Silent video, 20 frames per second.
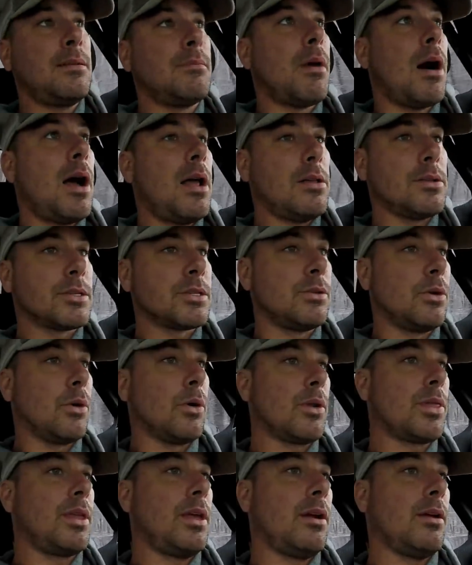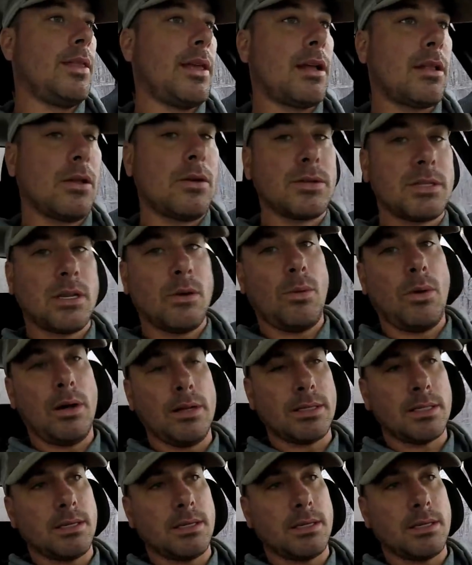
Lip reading: miles north here. They closed the one,